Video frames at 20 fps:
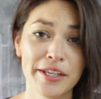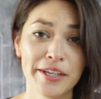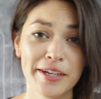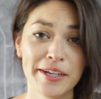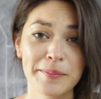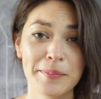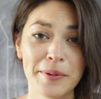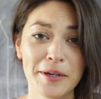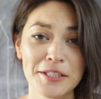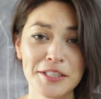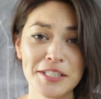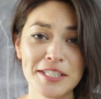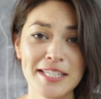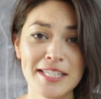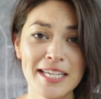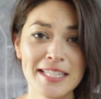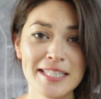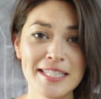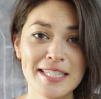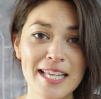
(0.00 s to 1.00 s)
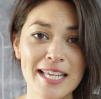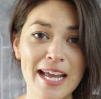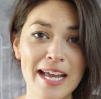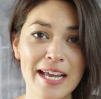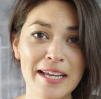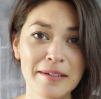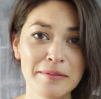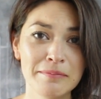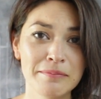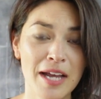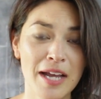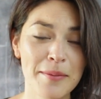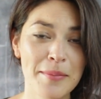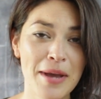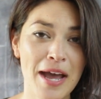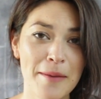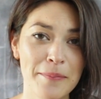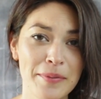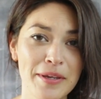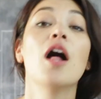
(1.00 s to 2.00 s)
good purchase, I'd say. I'm
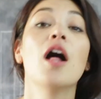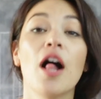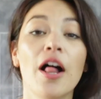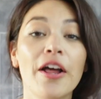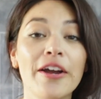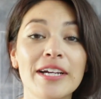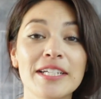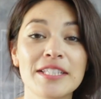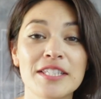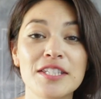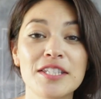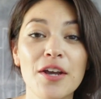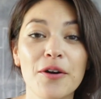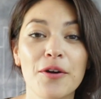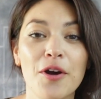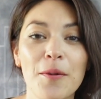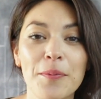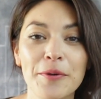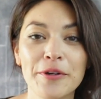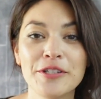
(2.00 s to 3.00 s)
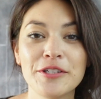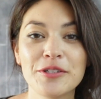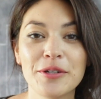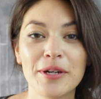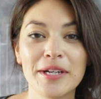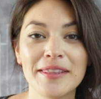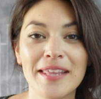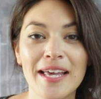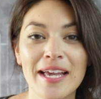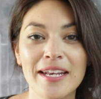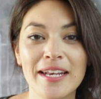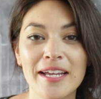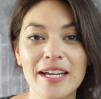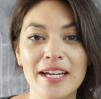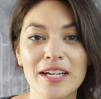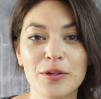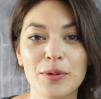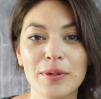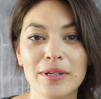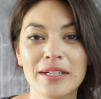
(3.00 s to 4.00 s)
happy. All right, so hope you enjoyed
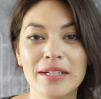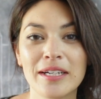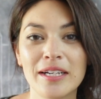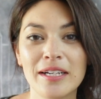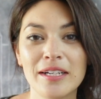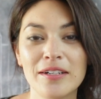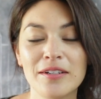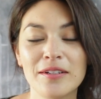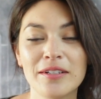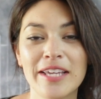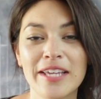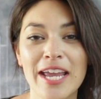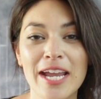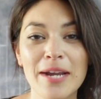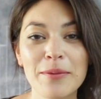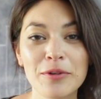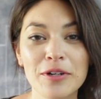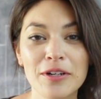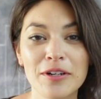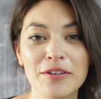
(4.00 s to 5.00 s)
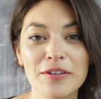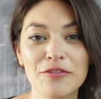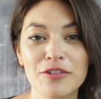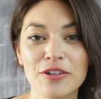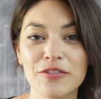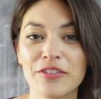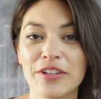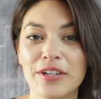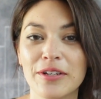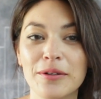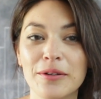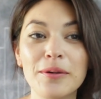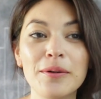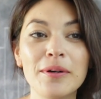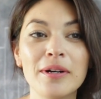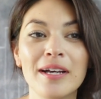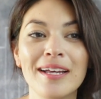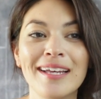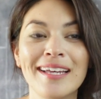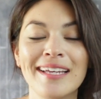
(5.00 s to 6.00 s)
that quick camera
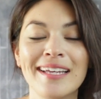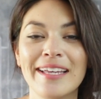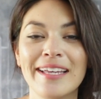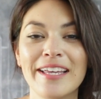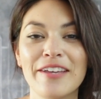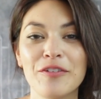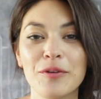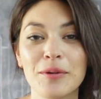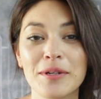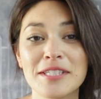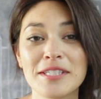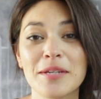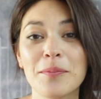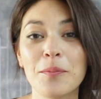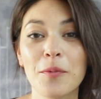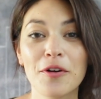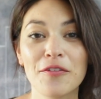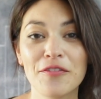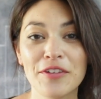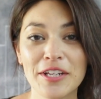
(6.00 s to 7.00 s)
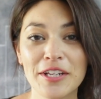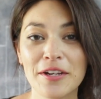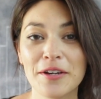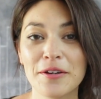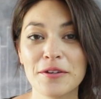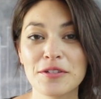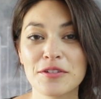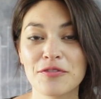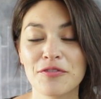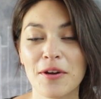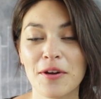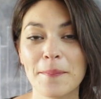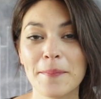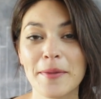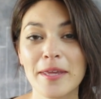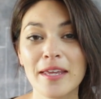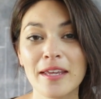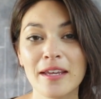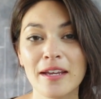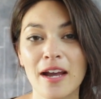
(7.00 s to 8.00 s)
review. If you want to see more videos from
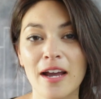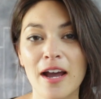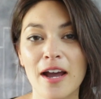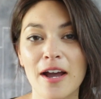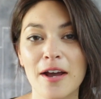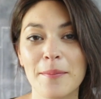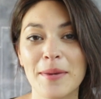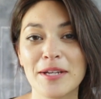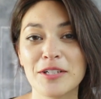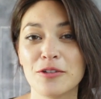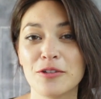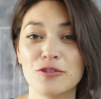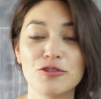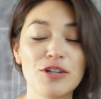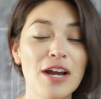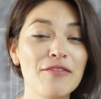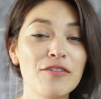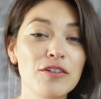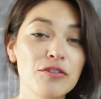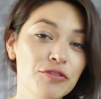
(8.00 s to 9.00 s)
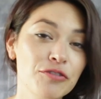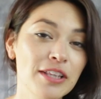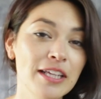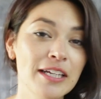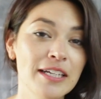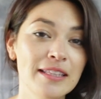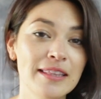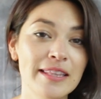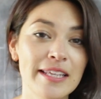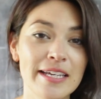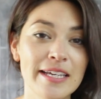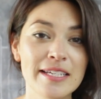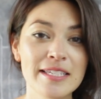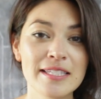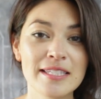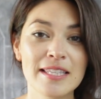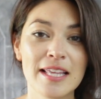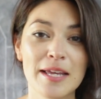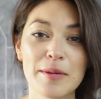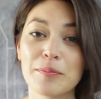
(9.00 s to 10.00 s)
me, I do travel-related
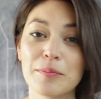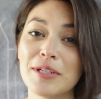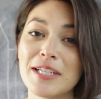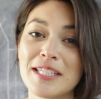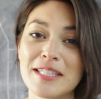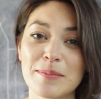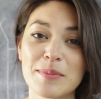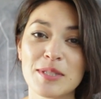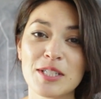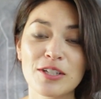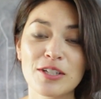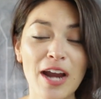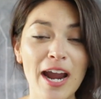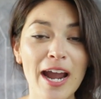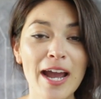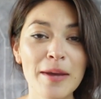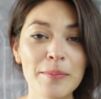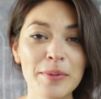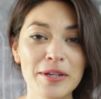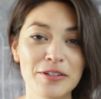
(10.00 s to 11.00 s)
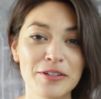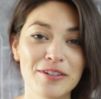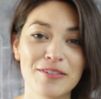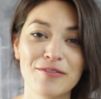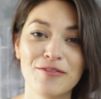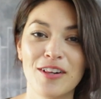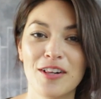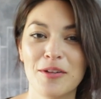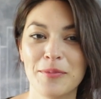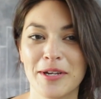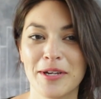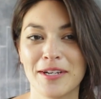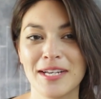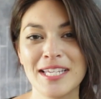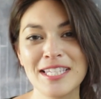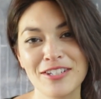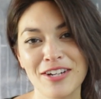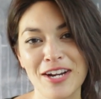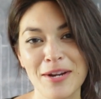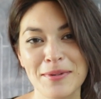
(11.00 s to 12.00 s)
things, then please subscribe, and you can follow me on
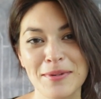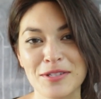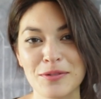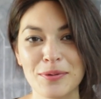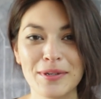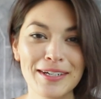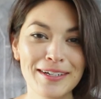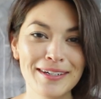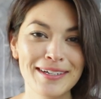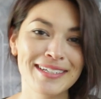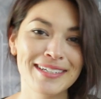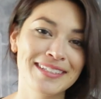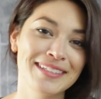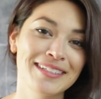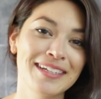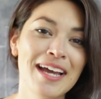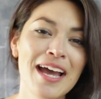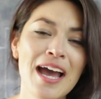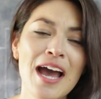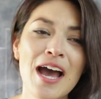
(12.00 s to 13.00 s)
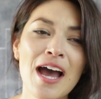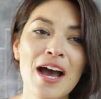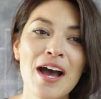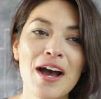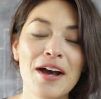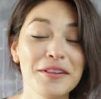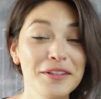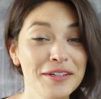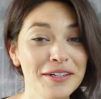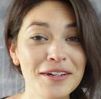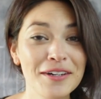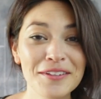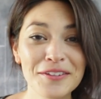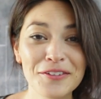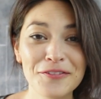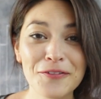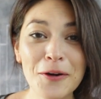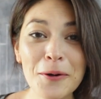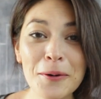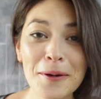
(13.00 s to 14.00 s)
Instagram and Twitter, and look at all
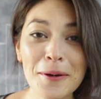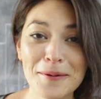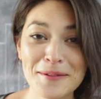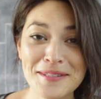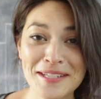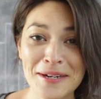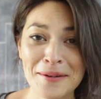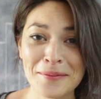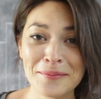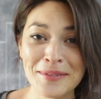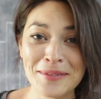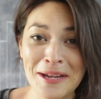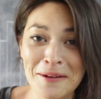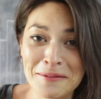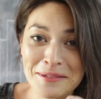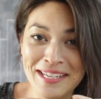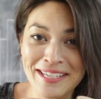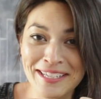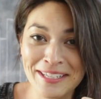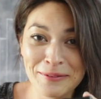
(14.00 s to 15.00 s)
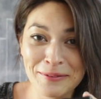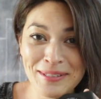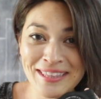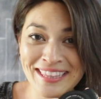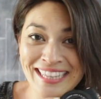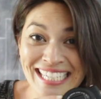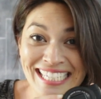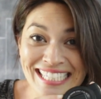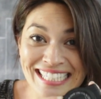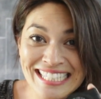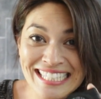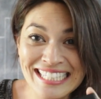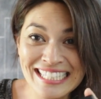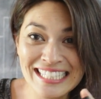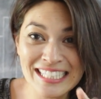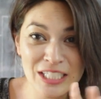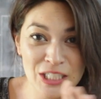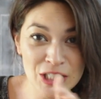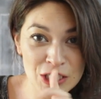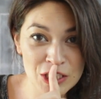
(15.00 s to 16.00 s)
the photos that I'm now taking with
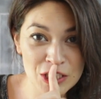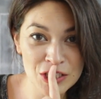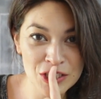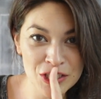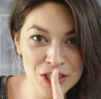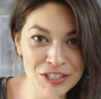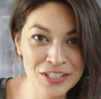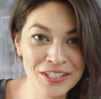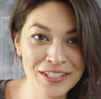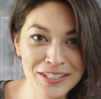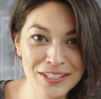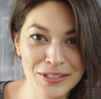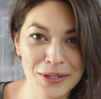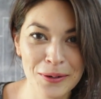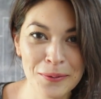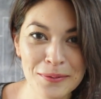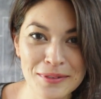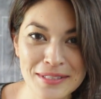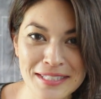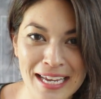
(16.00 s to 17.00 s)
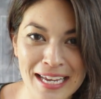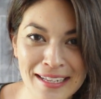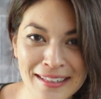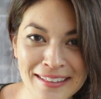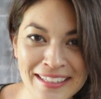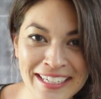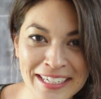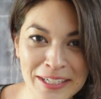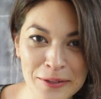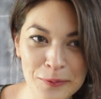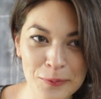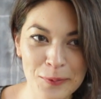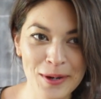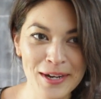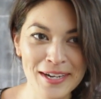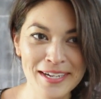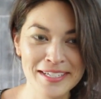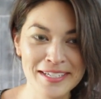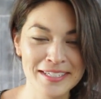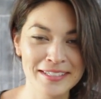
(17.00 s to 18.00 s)
this. Shh, don't tell
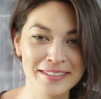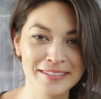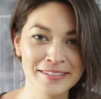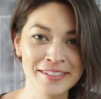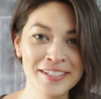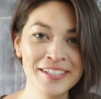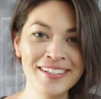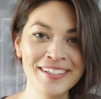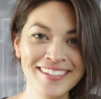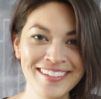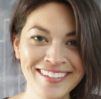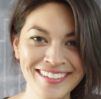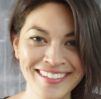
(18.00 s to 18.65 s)
anyone.